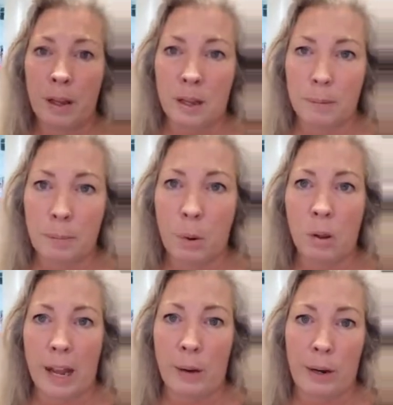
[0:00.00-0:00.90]
poll
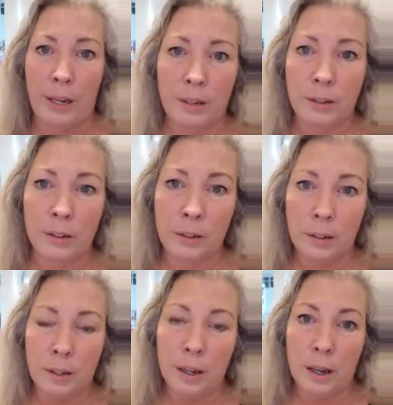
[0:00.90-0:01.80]
counting.
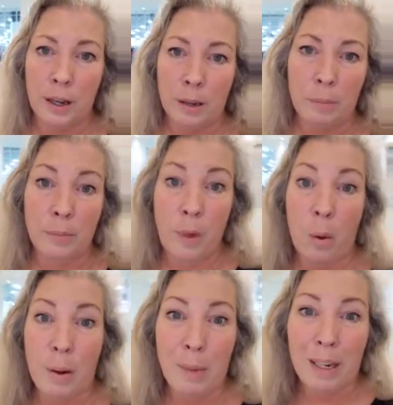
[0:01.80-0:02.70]

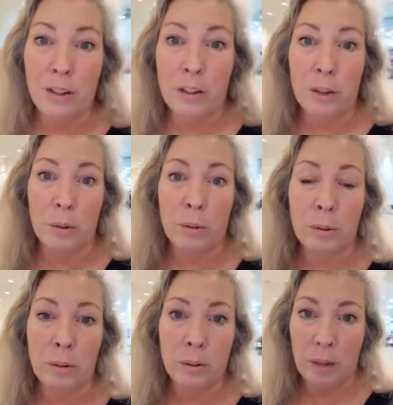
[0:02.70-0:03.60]
And mind you,
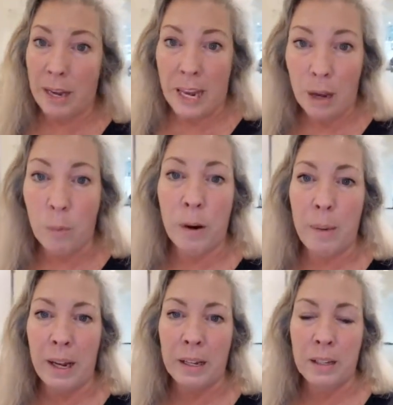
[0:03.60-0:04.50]
I can't wear a
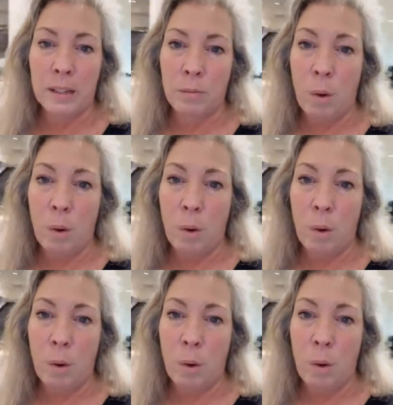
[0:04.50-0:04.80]
mask, won't